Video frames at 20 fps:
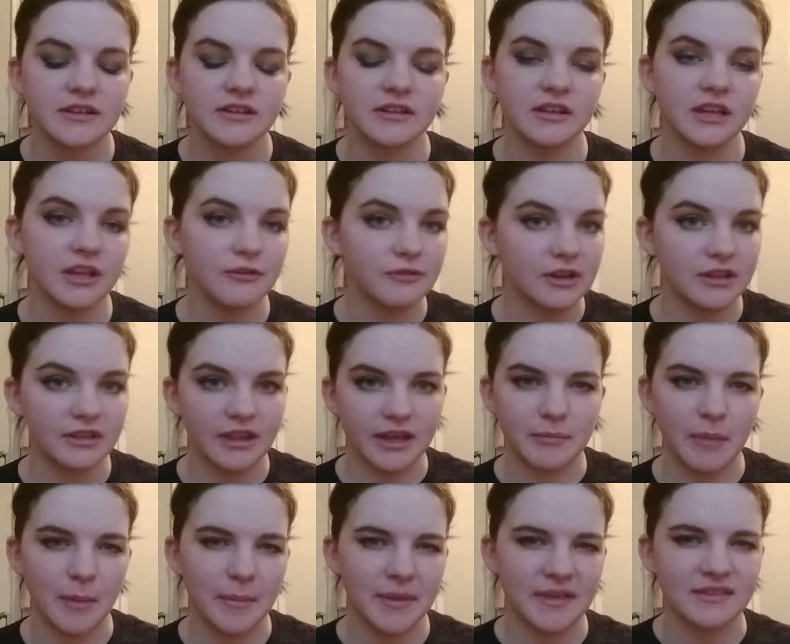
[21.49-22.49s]
even like
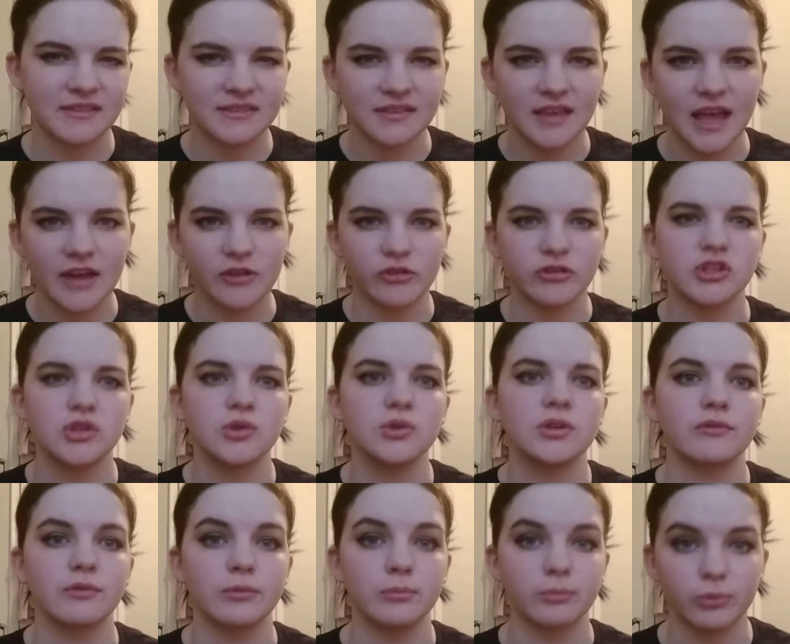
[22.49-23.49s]
maybe a set or two
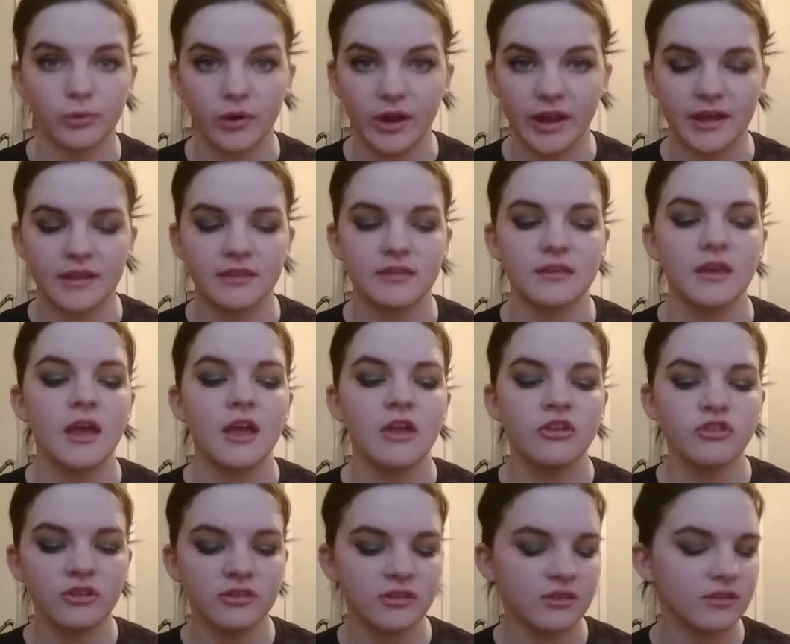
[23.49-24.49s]
different brands,
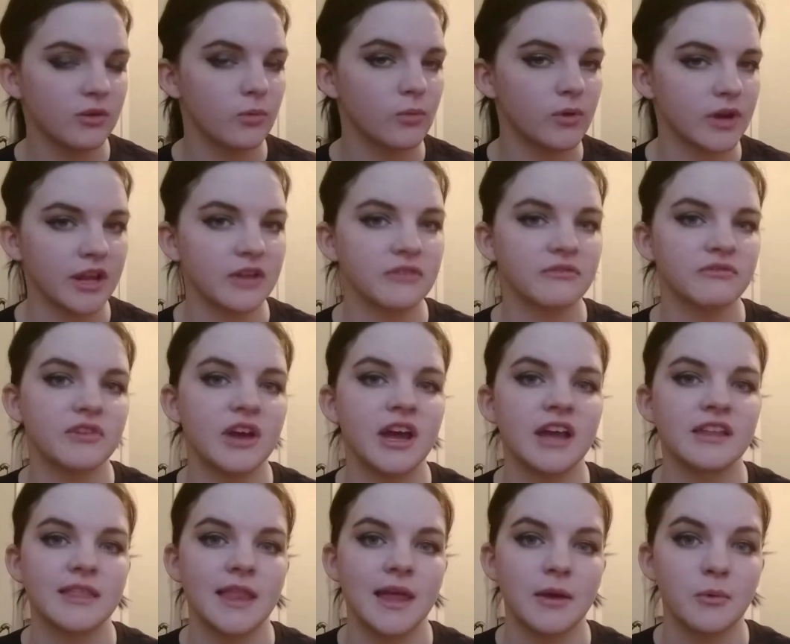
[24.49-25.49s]
just to see what I can
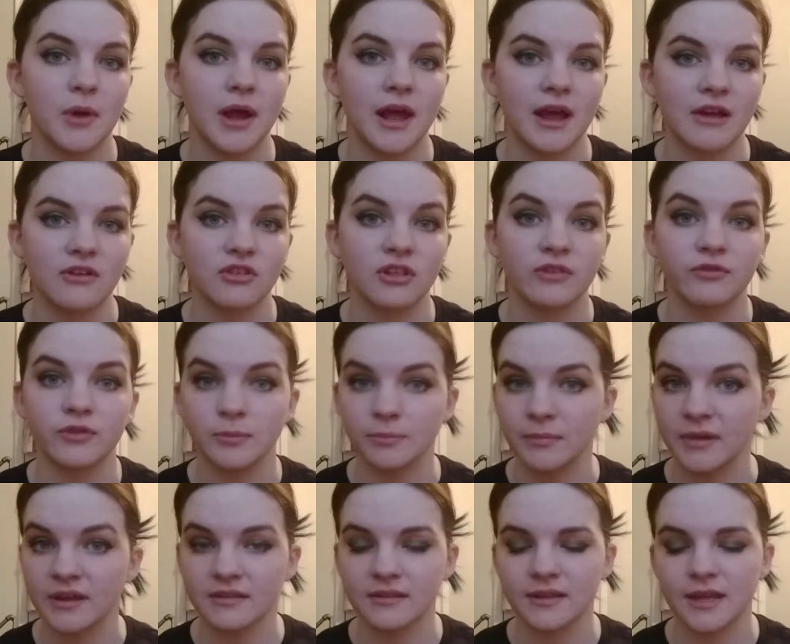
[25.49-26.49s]
find that will actually fit
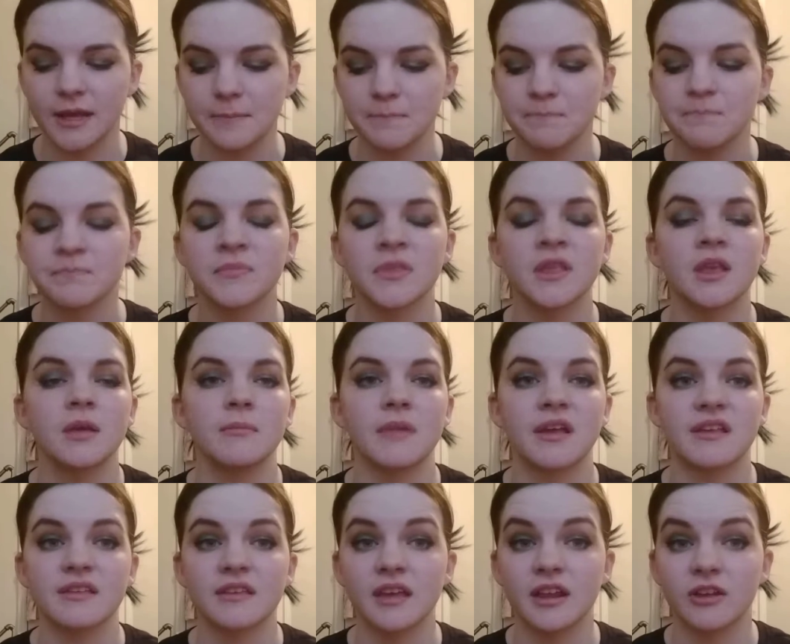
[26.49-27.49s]
my skin. My
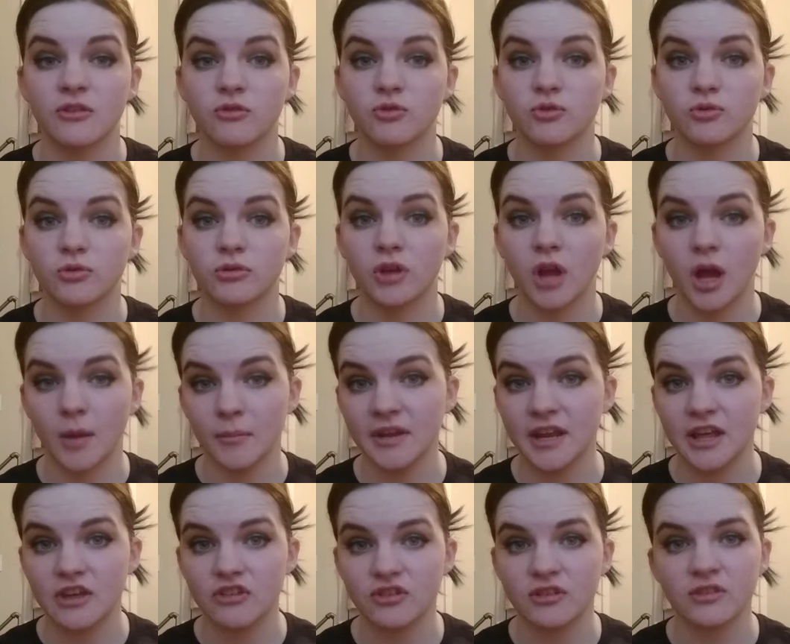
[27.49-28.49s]
skin is a
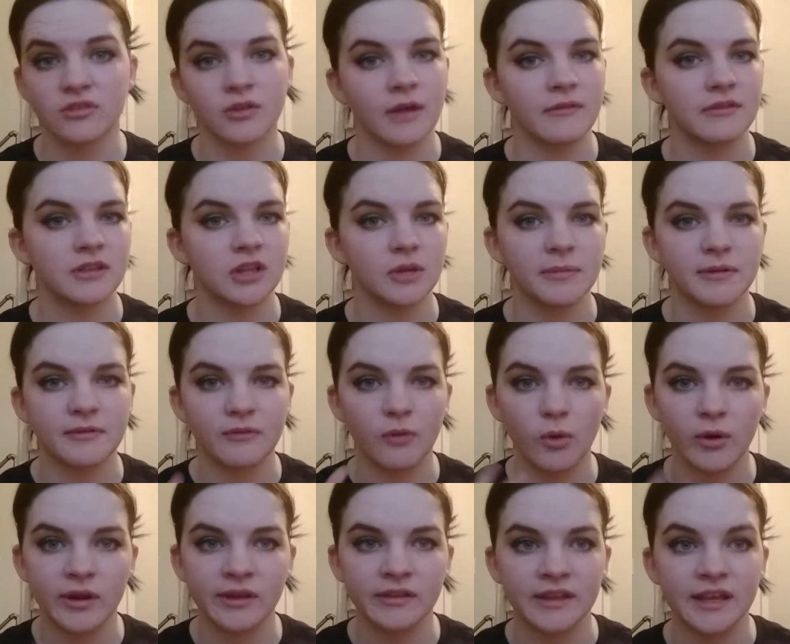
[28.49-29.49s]
combination, so I have a little bit of
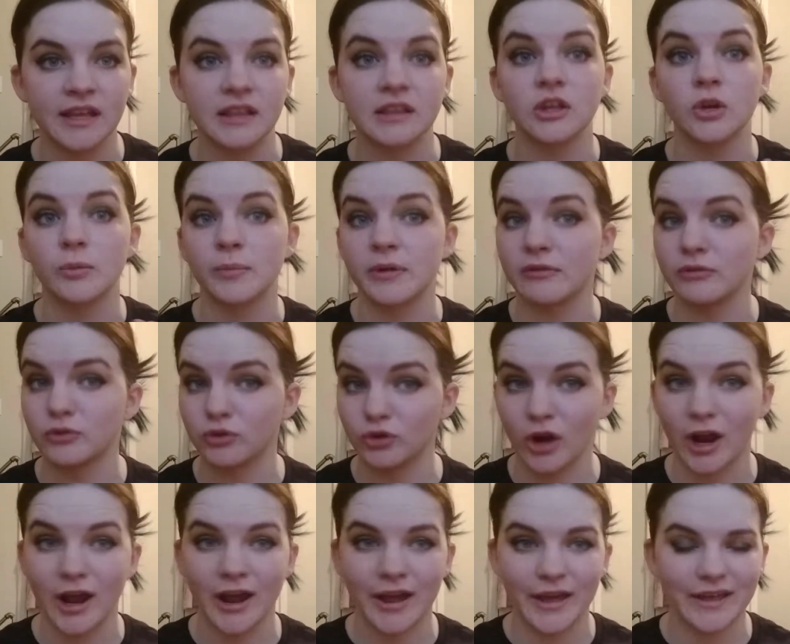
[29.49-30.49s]
oily, a little bit of
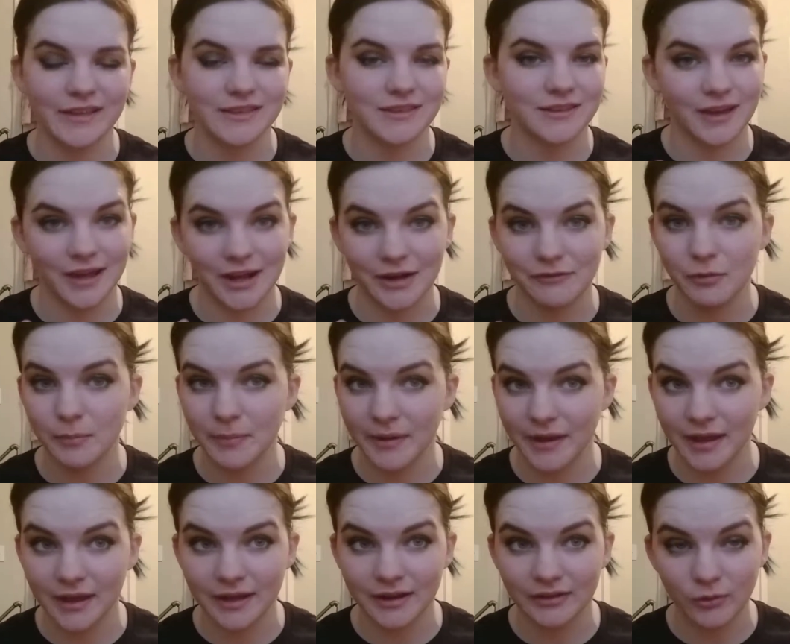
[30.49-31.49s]
dry. It's kind of a
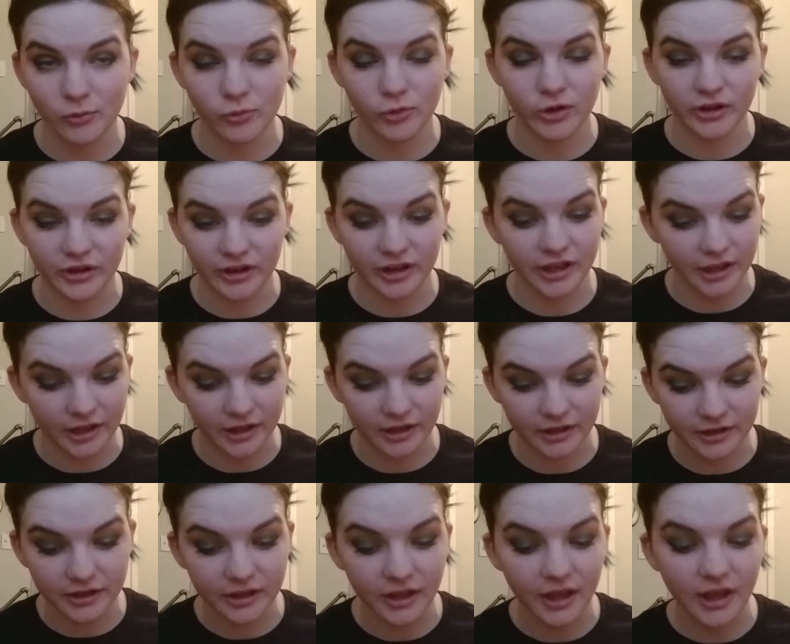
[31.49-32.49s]
pain in the rear end.